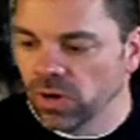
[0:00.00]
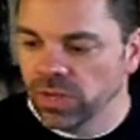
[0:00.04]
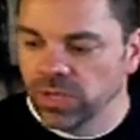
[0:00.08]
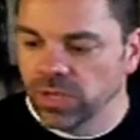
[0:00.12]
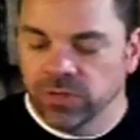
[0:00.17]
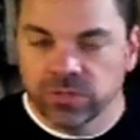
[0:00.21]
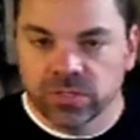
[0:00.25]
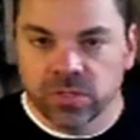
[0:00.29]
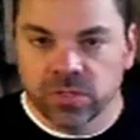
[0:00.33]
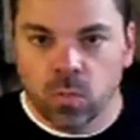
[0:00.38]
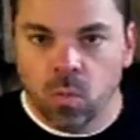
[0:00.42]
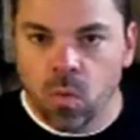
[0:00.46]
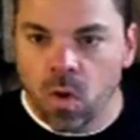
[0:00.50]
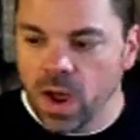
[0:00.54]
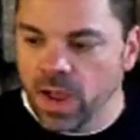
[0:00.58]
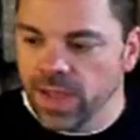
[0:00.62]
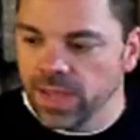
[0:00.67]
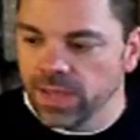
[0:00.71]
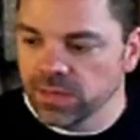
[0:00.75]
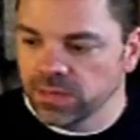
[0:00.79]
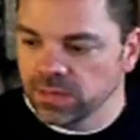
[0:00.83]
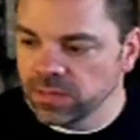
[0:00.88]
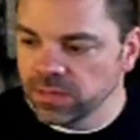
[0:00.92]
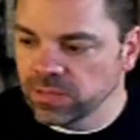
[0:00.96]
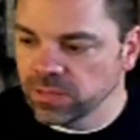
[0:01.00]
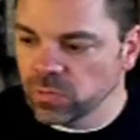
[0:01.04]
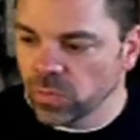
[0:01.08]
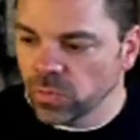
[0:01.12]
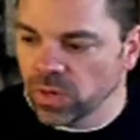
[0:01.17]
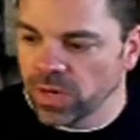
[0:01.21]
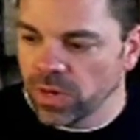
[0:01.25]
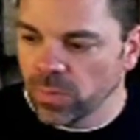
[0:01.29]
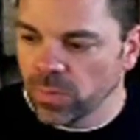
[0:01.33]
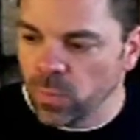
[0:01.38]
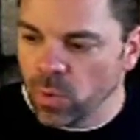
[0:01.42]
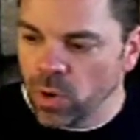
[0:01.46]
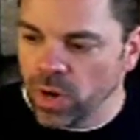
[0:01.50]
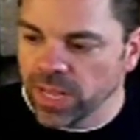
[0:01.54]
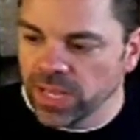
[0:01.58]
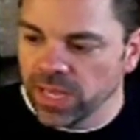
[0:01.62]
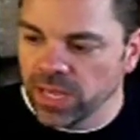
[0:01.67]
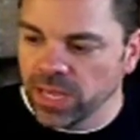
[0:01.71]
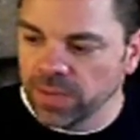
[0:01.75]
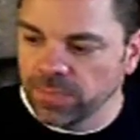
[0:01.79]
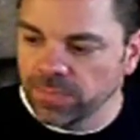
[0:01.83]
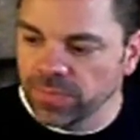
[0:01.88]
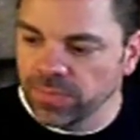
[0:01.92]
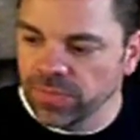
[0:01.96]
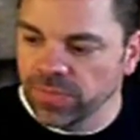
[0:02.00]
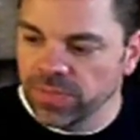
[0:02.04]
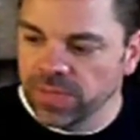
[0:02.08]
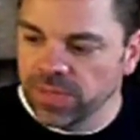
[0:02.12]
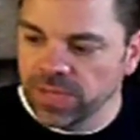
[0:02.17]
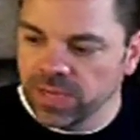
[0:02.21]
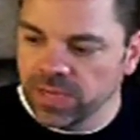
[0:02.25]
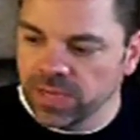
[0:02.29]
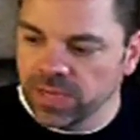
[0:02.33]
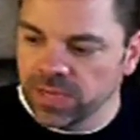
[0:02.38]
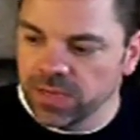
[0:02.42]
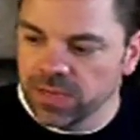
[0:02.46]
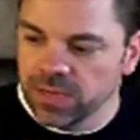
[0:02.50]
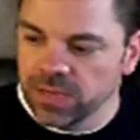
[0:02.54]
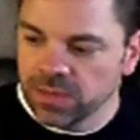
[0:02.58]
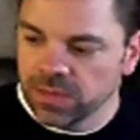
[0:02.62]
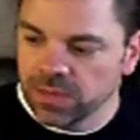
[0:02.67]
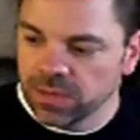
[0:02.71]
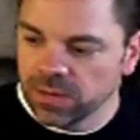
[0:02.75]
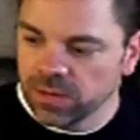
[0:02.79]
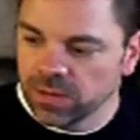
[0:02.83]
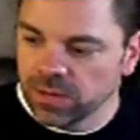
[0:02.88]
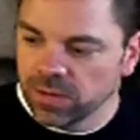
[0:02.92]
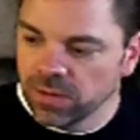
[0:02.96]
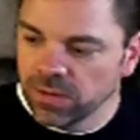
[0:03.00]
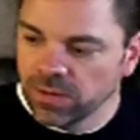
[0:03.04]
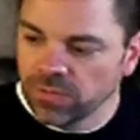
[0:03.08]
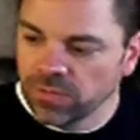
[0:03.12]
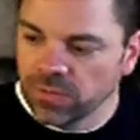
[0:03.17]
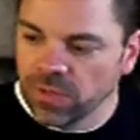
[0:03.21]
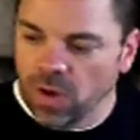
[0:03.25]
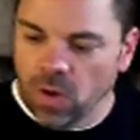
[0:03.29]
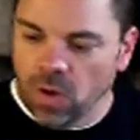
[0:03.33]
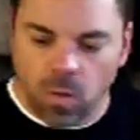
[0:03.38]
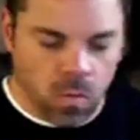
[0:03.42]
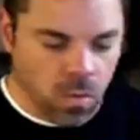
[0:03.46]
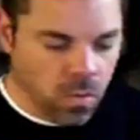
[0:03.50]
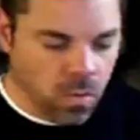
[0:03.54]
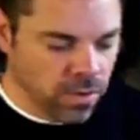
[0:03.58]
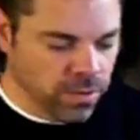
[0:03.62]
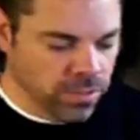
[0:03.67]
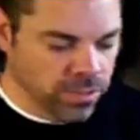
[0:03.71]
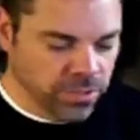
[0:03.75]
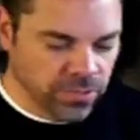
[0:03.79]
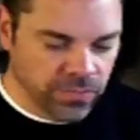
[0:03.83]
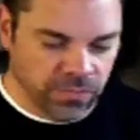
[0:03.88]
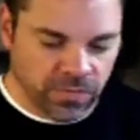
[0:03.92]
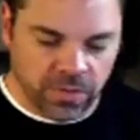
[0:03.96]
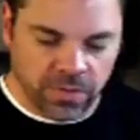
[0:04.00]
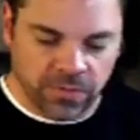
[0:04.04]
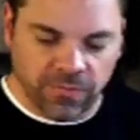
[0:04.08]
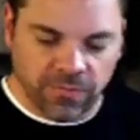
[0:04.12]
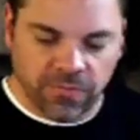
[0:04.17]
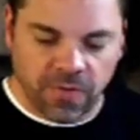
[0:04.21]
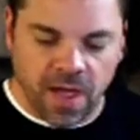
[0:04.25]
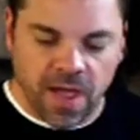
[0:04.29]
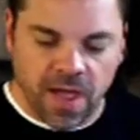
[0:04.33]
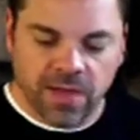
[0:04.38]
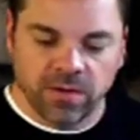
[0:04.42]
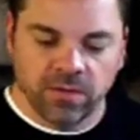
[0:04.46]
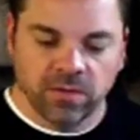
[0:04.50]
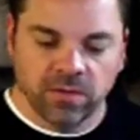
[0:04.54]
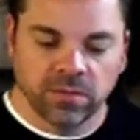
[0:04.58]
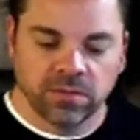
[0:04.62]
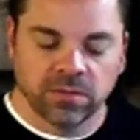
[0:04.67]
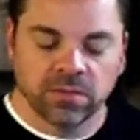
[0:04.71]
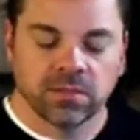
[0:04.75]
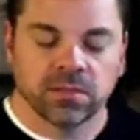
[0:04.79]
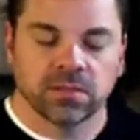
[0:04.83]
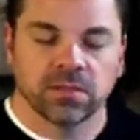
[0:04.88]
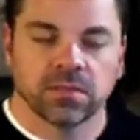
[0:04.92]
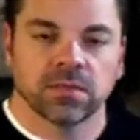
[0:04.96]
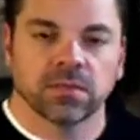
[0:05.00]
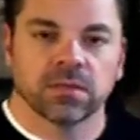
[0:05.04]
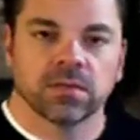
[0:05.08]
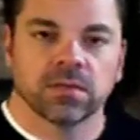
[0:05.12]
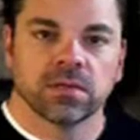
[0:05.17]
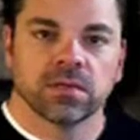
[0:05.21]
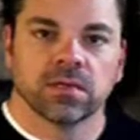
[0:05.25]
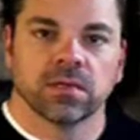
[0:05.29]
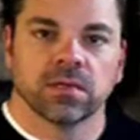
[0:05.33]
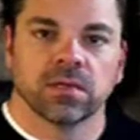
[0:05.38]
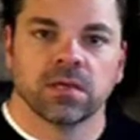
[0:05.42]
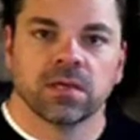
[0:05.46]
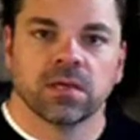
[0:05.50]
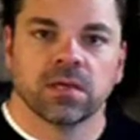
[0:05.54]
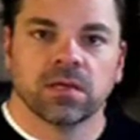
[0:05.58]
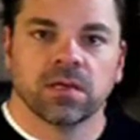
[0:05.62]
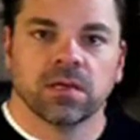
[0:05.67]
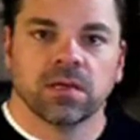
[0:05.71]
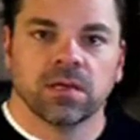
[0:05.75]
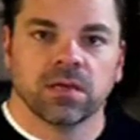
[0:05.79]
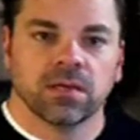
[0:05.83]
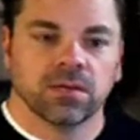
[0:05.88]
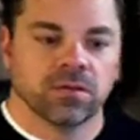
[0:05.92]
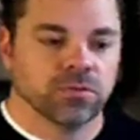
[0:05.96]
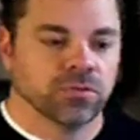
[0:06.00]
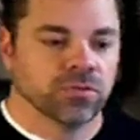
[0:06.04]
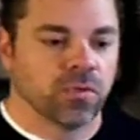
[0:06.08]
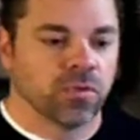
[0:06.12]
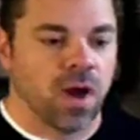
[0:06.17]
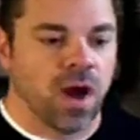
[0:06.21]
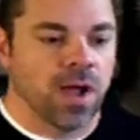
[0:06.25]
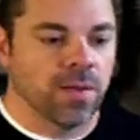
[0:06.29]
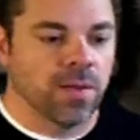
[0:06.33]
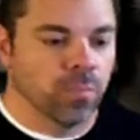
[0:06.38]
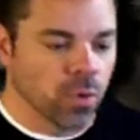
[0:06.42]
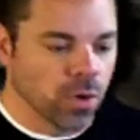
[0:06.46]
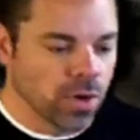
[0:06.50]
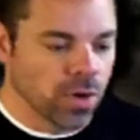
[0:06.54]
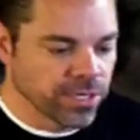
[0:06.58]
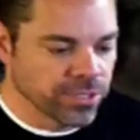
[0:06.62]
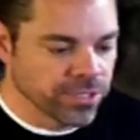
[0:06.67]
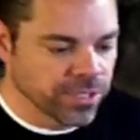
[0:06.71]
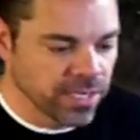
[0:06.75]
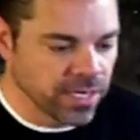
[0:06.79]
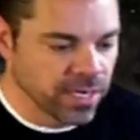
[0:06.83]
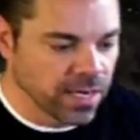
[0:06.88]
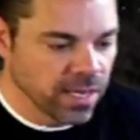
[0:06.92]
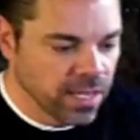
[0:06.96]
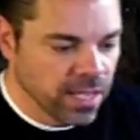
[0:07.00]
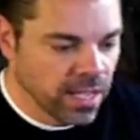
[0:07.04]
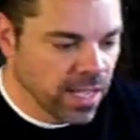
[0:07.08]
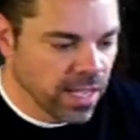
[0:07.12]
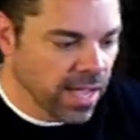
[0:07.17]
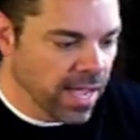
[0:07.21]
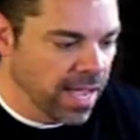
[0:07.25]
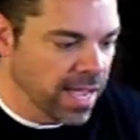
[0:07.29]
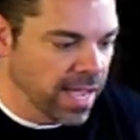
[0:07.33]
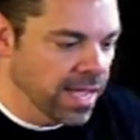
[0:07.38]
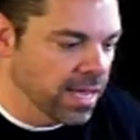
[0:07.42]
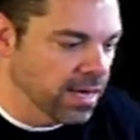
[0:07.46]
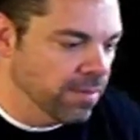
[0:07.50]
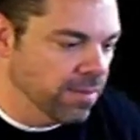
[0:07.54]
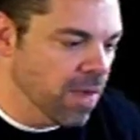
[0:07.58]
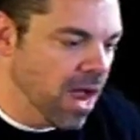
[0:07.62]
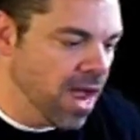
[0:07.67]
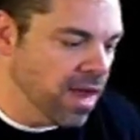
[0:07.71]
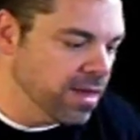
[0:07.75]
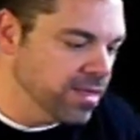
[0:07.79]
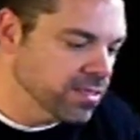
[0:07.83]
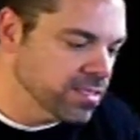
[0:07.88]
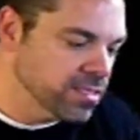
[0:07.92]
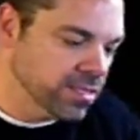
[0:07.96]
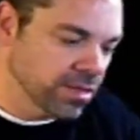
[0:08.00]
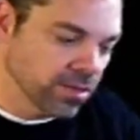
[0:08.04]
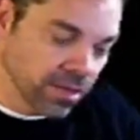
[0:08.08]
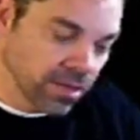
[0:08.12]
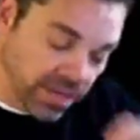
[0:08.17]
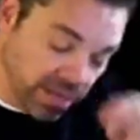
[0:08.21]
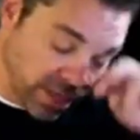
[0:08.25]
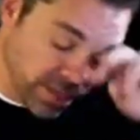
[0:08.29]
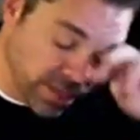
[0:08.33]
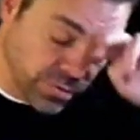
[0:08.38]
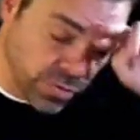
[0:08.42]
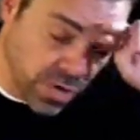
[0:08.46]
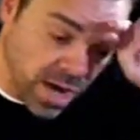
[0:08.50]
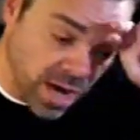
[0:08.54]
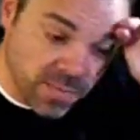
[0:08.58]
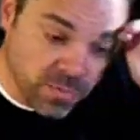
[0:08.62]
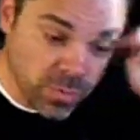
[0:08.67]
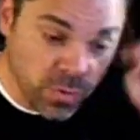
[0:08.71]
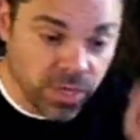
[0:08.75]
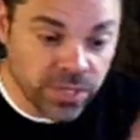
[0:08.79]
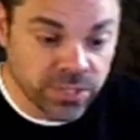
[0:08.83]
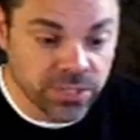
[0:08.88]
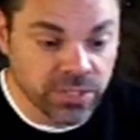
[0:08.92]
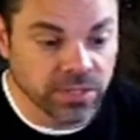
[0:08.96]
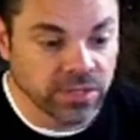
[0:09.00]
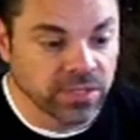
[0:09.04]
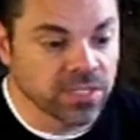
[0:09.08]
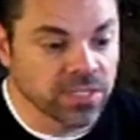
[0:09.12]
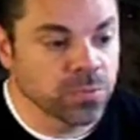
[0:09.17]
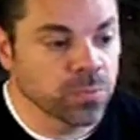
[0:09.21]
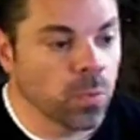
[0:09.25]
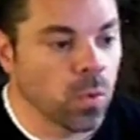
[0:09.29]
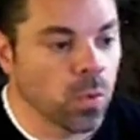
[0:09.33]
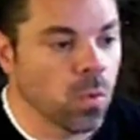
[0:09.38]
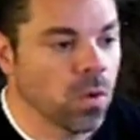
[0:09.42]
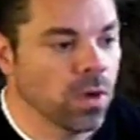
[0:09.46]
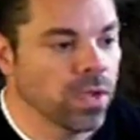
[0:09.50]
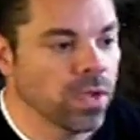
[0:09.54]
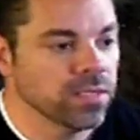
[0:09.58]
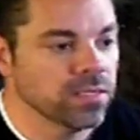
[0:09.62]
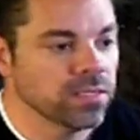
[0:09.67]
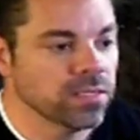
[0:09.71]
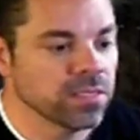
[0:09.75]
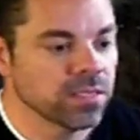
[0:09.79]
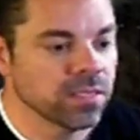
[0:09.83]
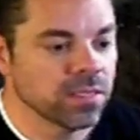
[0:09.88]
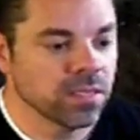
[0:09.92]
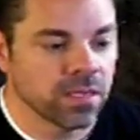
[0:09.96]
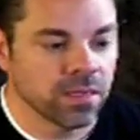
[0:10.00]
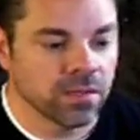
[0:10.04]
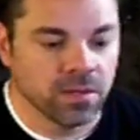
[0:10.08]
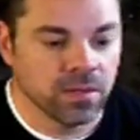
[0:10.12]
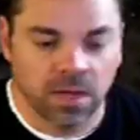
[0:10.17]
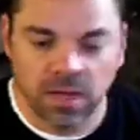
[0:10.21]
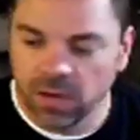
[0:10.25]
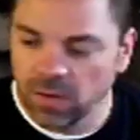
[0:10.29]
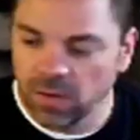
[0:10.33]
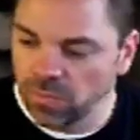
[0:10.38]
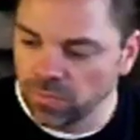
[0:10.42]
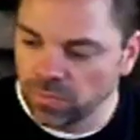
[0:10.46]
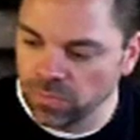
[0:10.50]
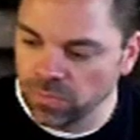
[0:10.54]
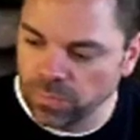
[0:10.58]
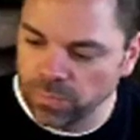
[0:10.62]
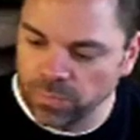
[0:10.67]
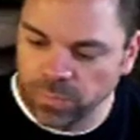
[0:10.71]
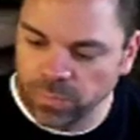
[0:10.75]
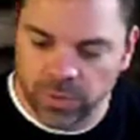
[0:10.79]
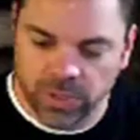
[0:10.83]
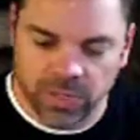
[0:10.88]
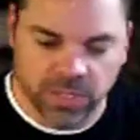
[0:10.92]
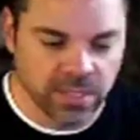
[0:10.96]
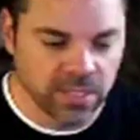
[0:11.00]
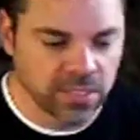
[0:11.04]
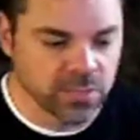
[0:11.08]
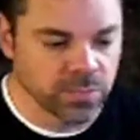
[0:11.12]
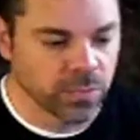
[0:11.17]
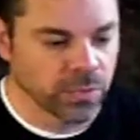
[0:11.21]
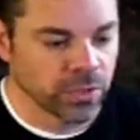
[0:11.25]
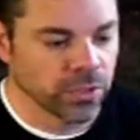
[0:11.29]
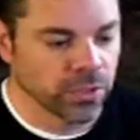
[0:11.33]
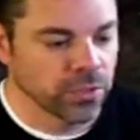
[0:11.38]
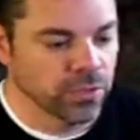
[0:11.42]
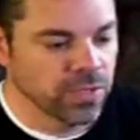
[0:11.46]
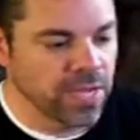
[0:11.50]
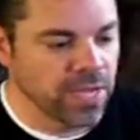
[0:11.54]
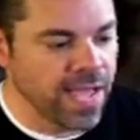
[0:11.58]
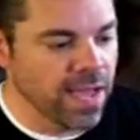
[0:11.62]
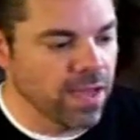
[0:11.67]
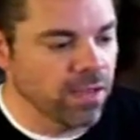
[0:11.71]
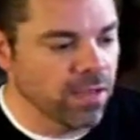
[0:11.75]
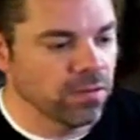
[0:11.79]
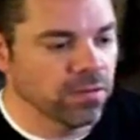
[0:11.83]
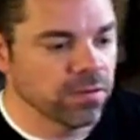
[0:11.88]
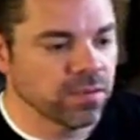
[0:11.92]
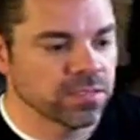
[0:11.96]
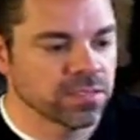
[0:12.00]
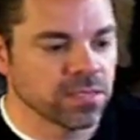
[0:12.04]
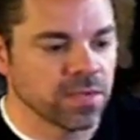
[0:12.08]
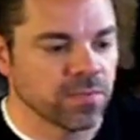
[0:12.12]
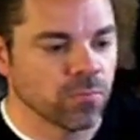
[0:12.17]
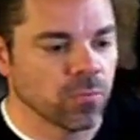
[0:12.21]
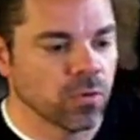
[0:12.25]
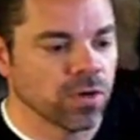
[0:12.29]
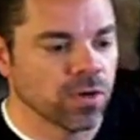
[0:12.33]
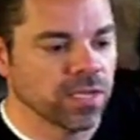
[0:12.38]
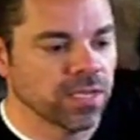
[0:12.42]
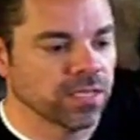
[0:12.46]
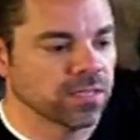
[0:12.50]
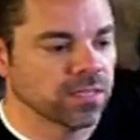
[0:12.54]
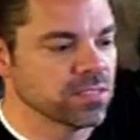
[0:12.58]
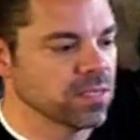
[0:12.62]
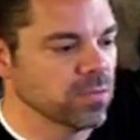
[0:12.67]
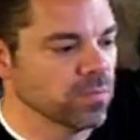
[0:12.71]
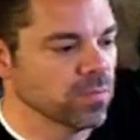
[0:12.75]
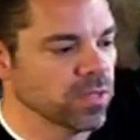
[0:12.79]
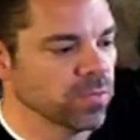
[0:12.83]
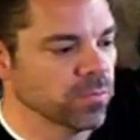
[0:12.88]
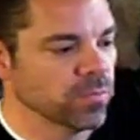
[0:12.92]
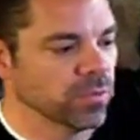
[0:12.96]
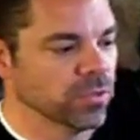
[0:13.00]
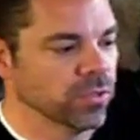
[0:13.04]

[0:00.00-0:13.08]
we're going to use the white because we're going to bring up the orange for the final dry brushing. And not necessarily going to dry brush at this point, putting this blue down, because I'm going to get some of the